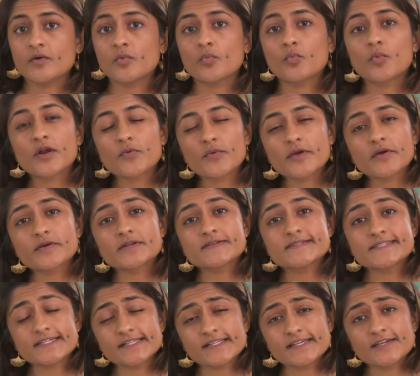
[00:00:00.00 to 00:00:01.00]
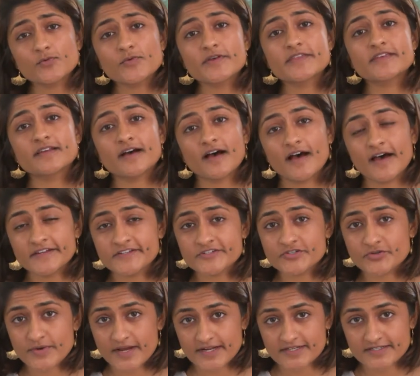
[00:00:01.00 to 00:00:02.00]
When we were dealing with an
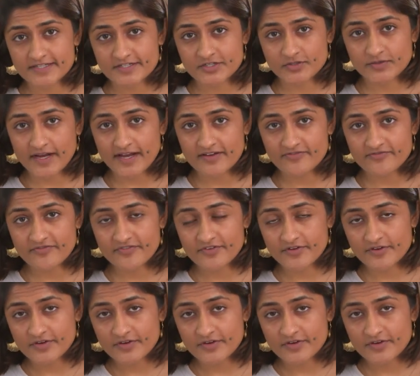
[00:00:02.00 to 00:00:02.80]
undirected graph,